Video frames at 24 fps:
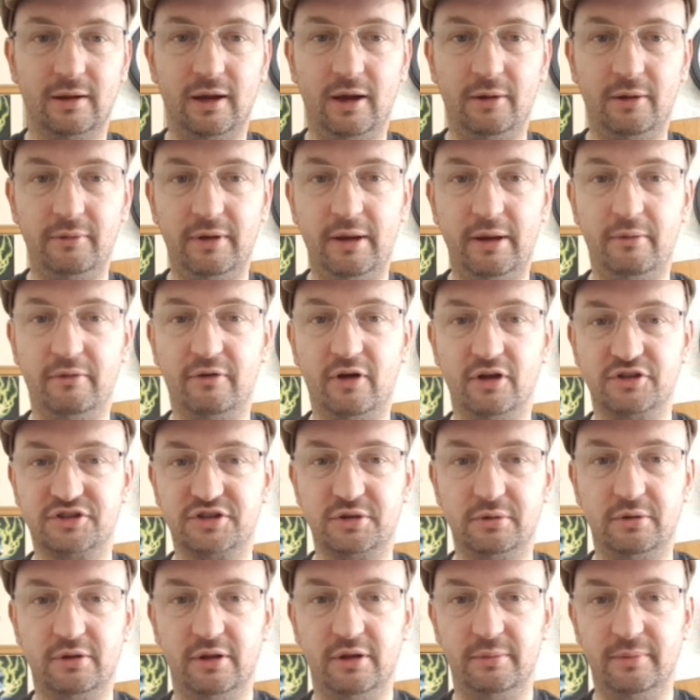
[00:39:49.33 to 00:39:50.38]
Oh no, I've got
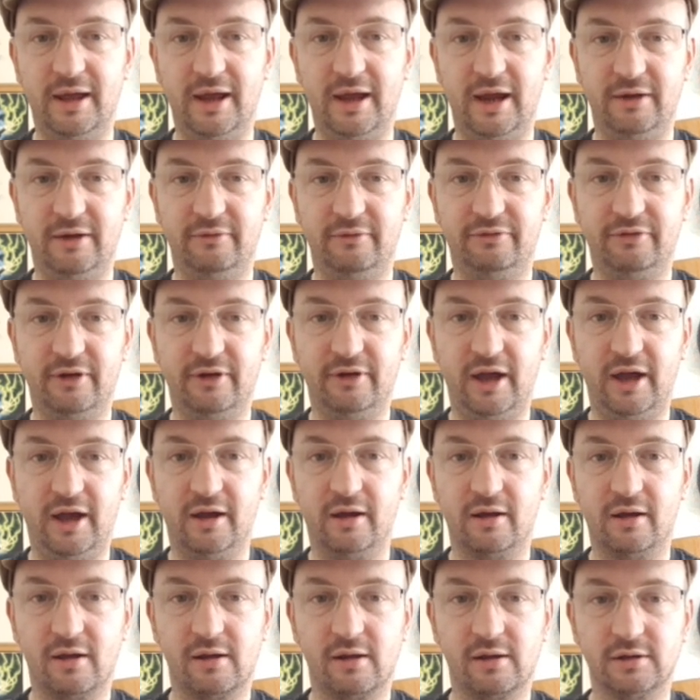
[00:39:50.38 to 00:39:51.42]
two of them, that ain't fair.
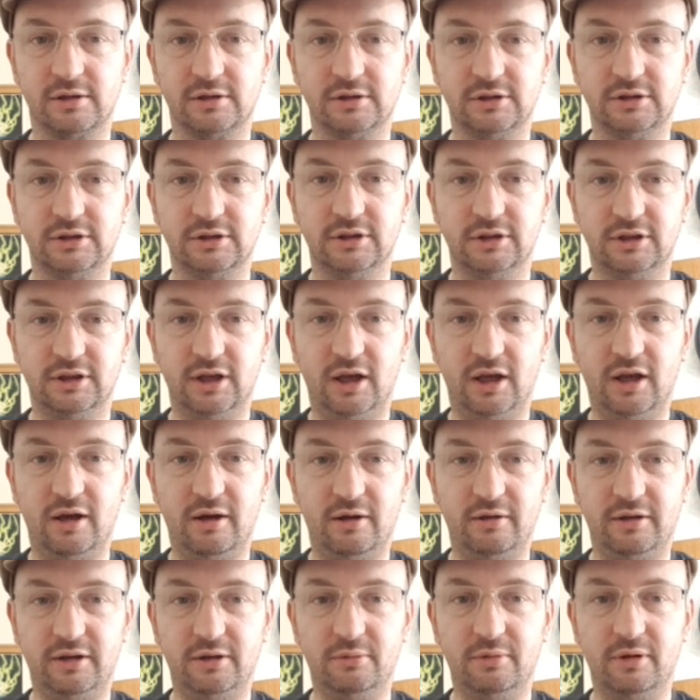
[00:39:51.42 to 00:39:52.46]

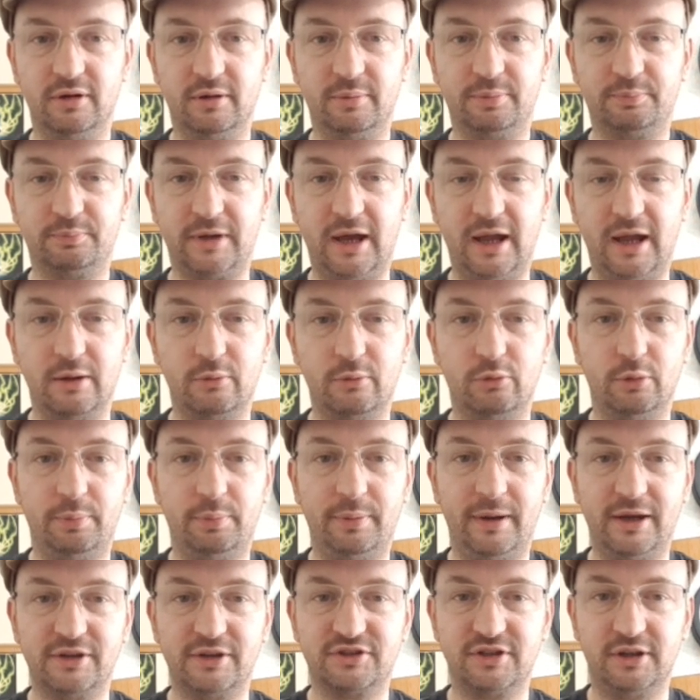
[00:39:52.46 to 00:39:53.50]
Oh, you want to kind of walk
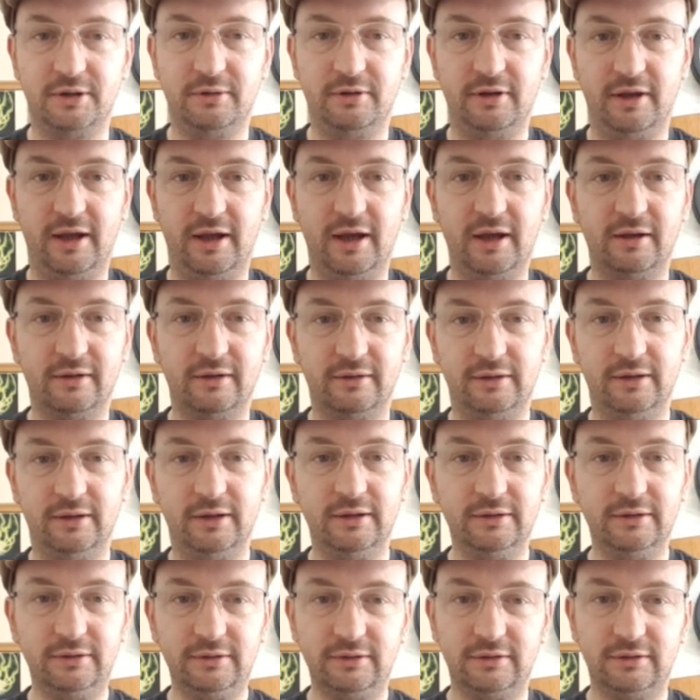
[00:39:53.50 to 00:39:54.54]
past two, do you?
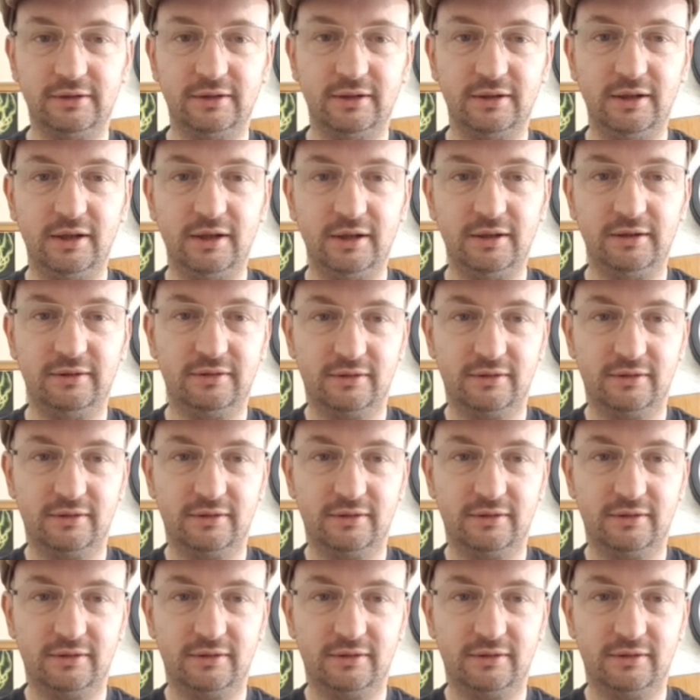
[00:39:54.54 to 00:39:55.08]
Yeah? Yeah?